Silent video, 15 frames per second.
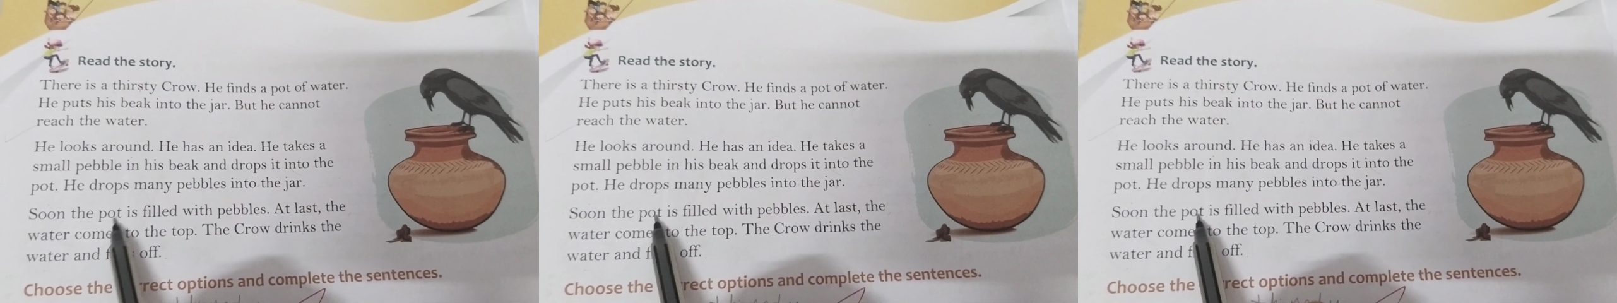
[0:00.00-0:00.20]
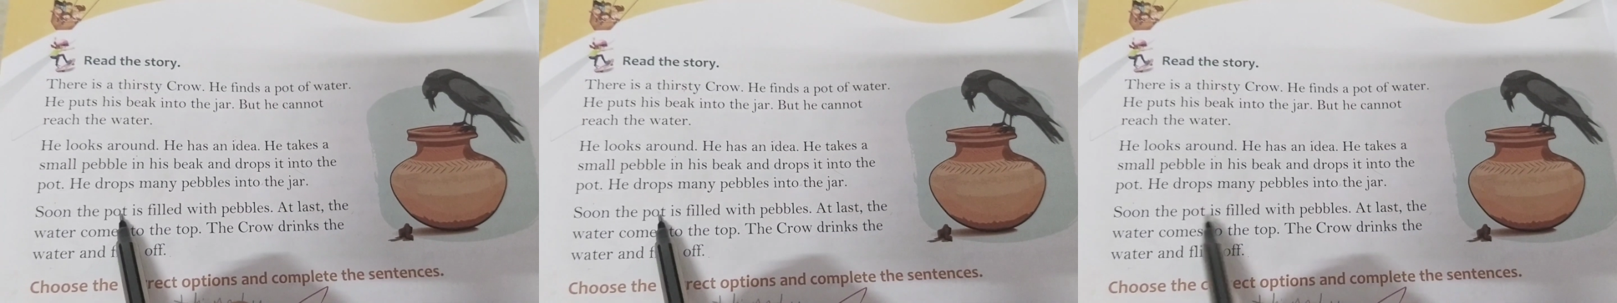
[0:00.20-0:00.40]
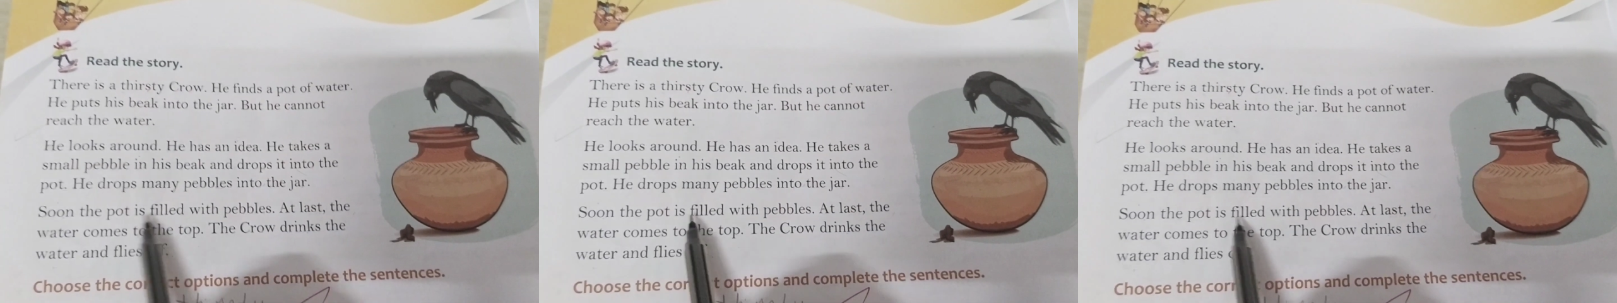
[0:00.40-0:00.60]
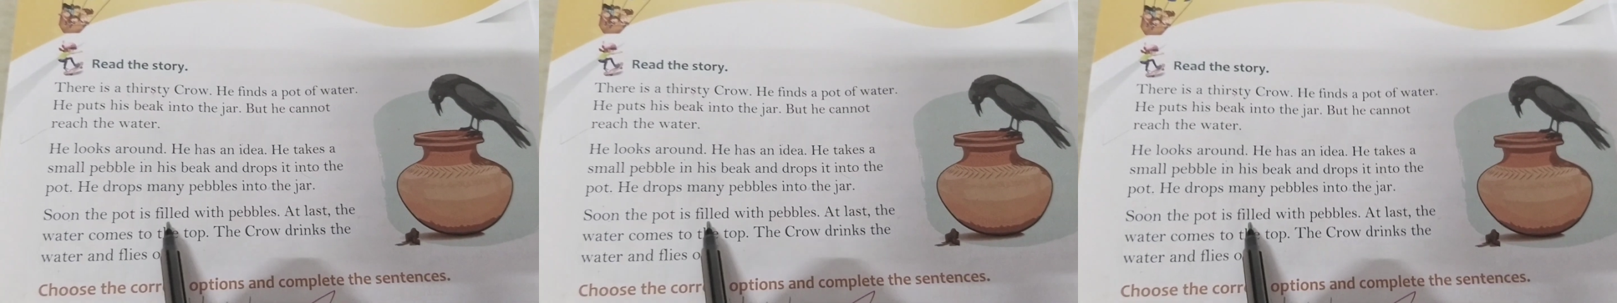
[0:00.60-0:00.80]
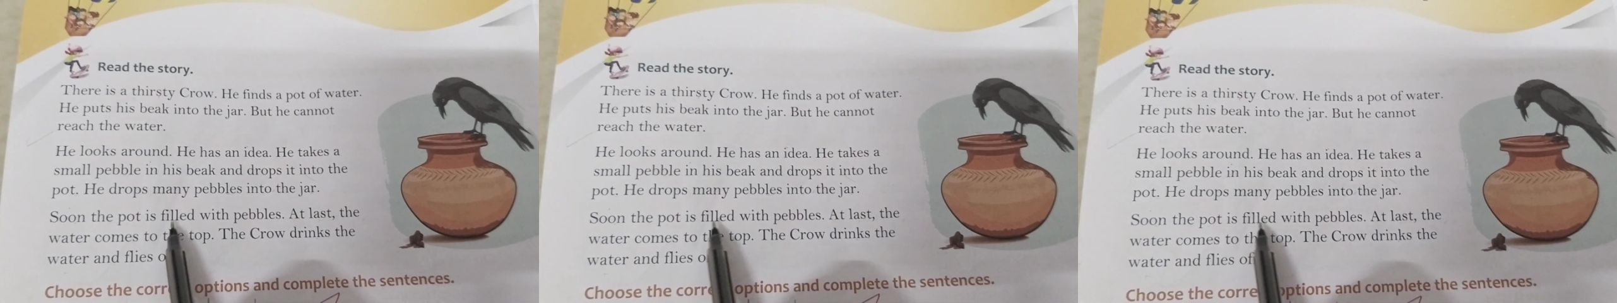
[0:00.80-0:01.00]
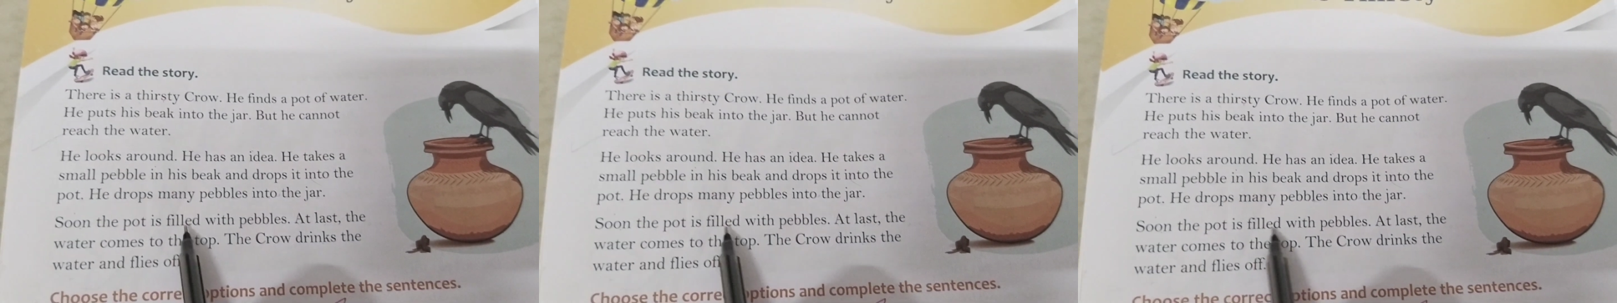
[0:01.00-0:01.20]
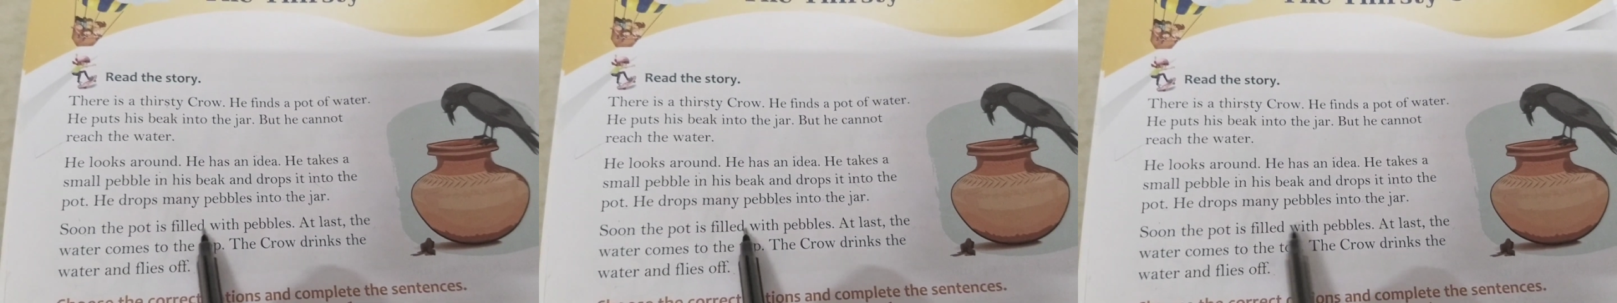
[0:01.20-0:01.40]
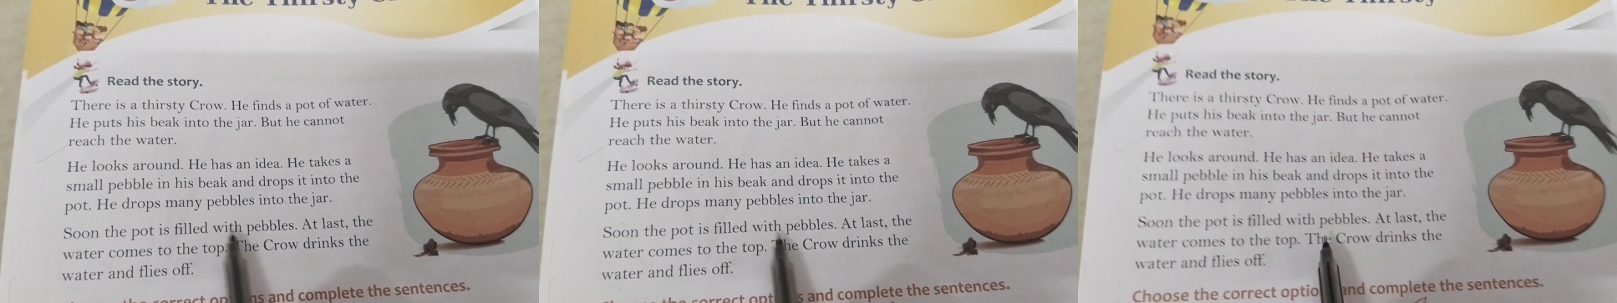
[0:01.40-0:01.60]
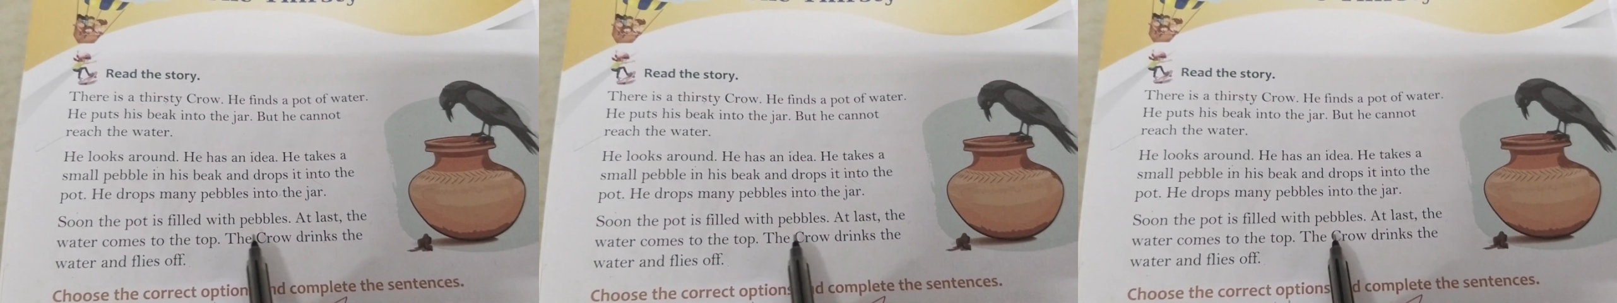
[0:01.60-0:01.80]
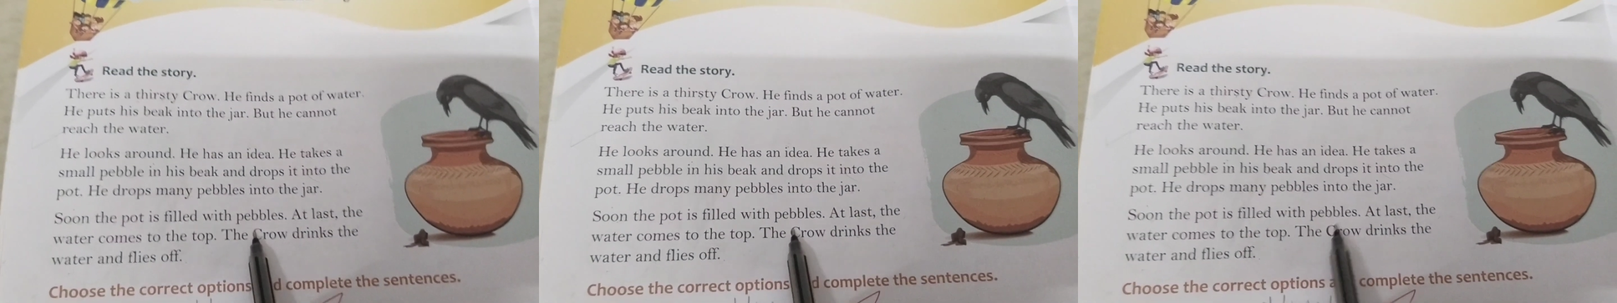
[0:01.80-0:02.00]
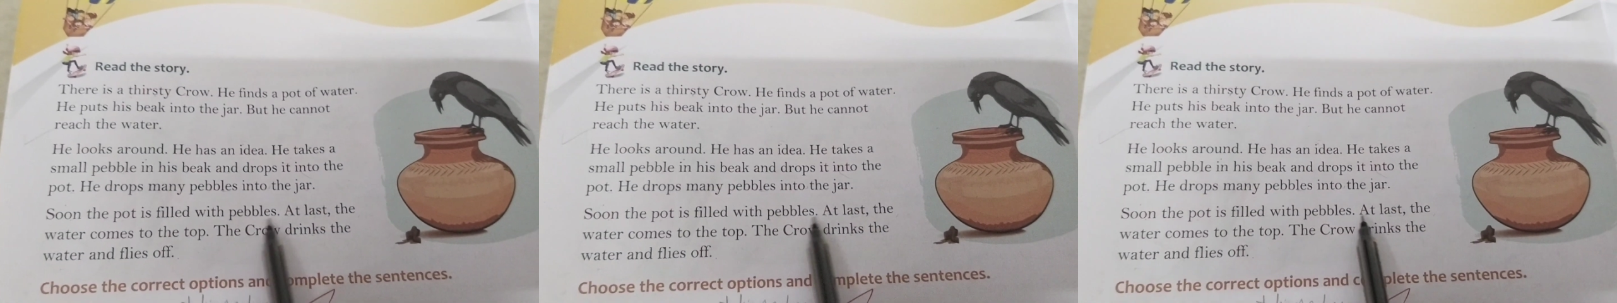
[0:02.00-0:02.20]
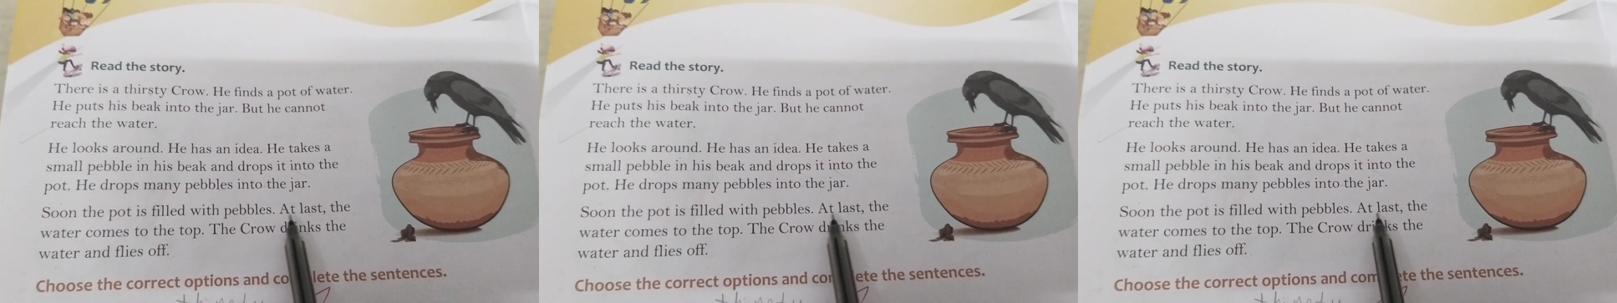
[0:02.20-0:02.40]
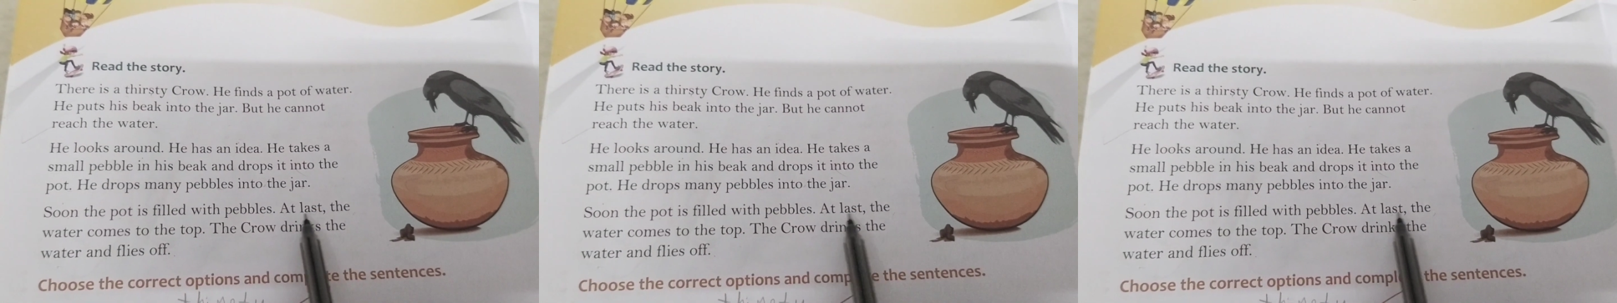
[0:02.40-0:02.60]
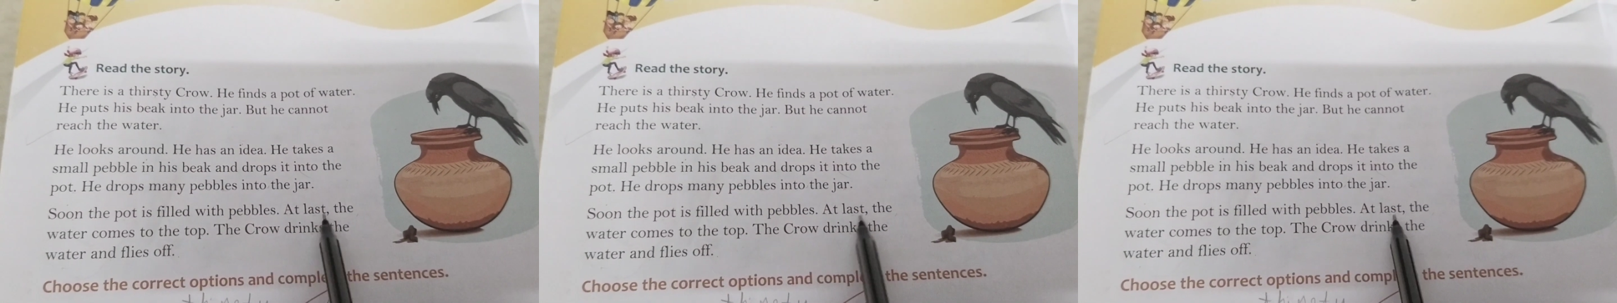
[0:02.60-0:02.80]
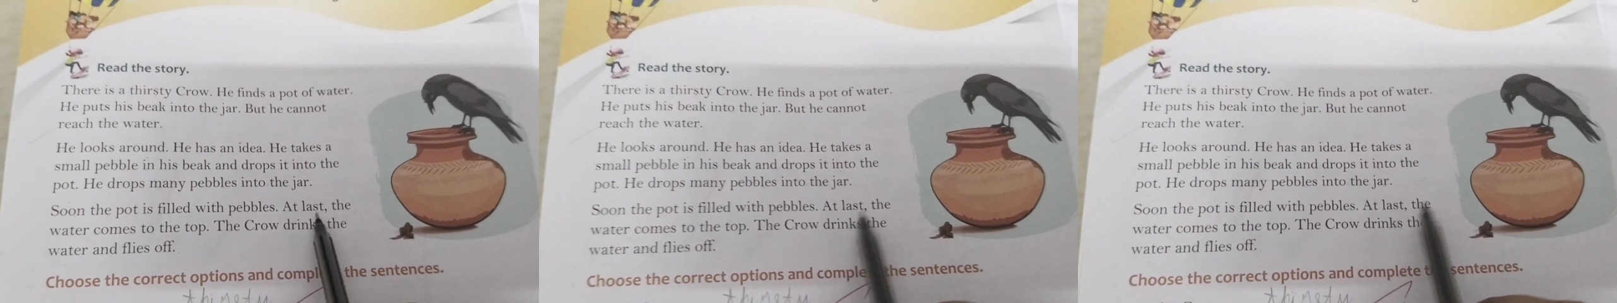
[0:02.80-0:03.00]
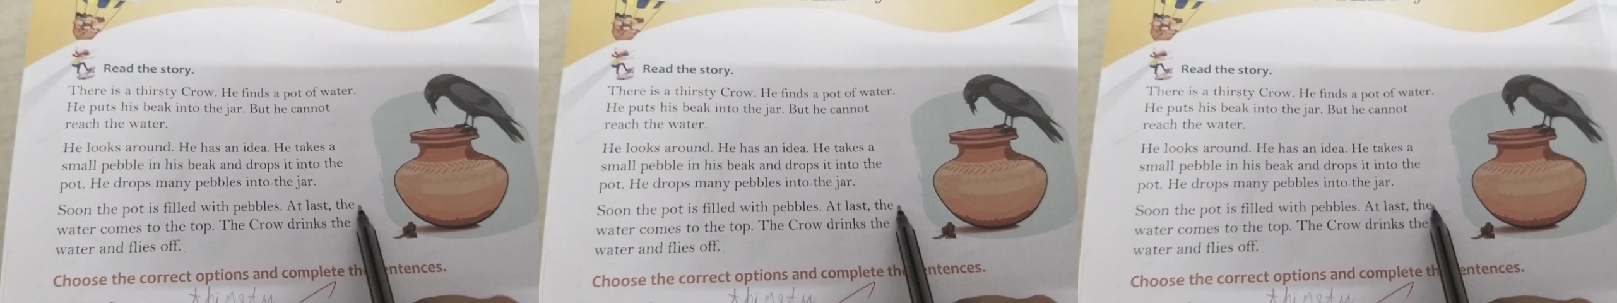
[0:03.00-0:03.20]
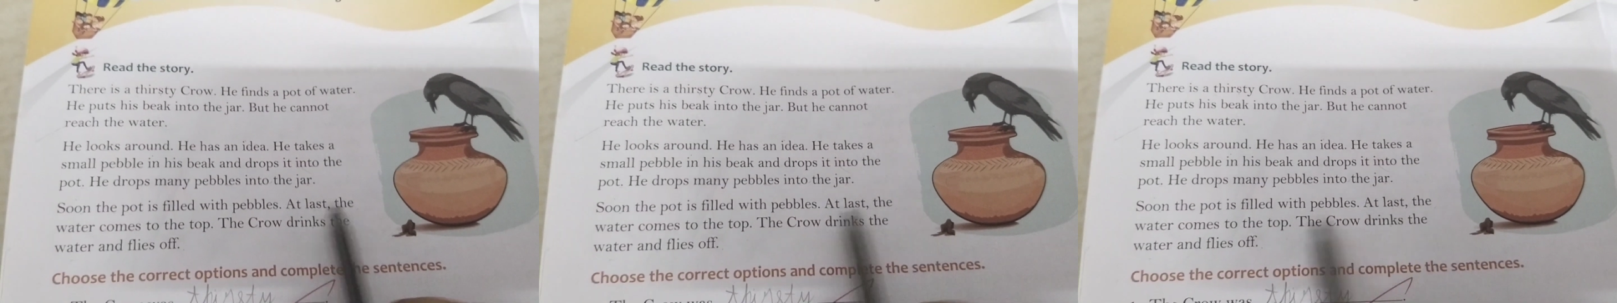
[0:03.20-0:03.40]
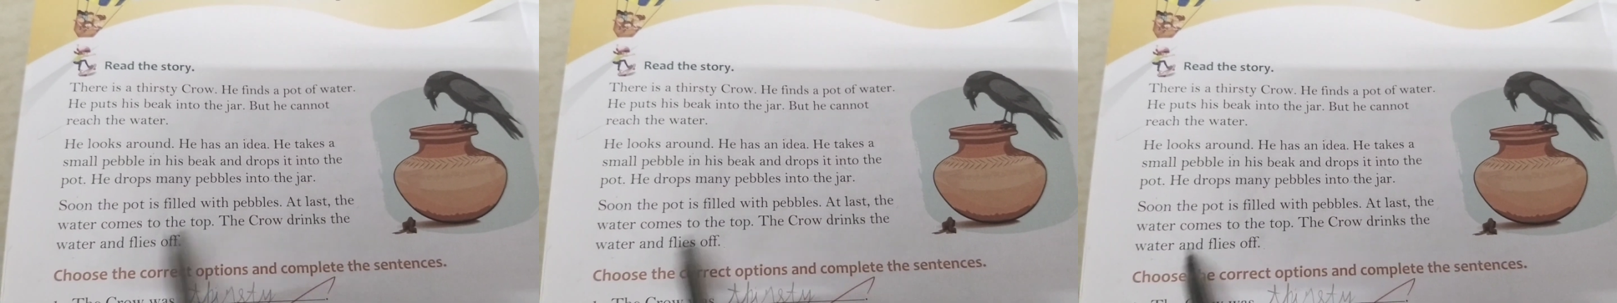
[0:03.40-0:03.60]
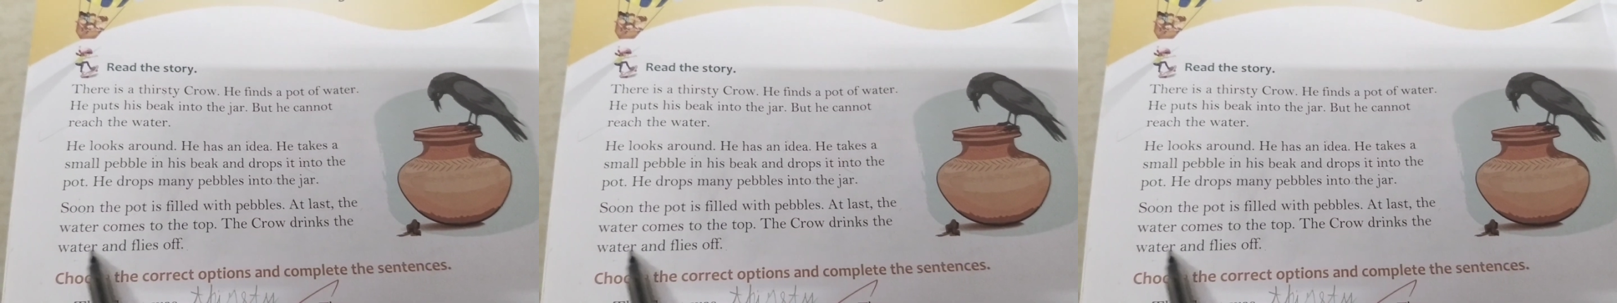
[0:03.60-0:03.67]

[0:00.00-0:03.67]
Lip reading: (no speaker visible)